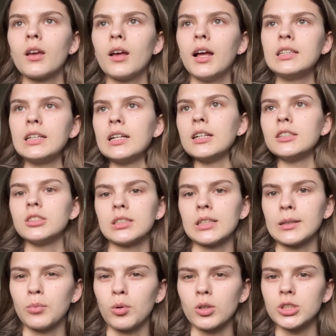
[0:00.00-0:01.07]
and then I just
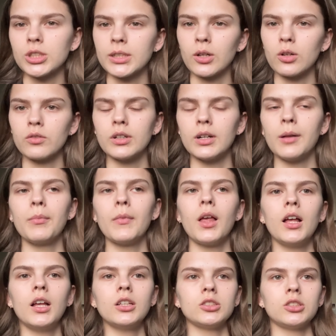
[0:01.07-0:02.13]
like pour chili over it
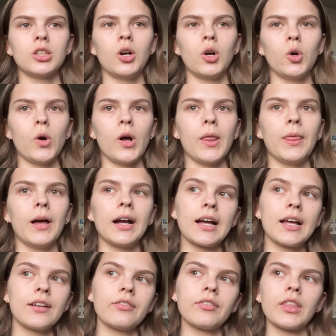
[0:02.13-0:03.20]
so that
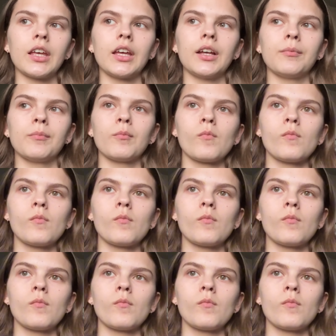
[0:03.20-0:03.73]
kind of thing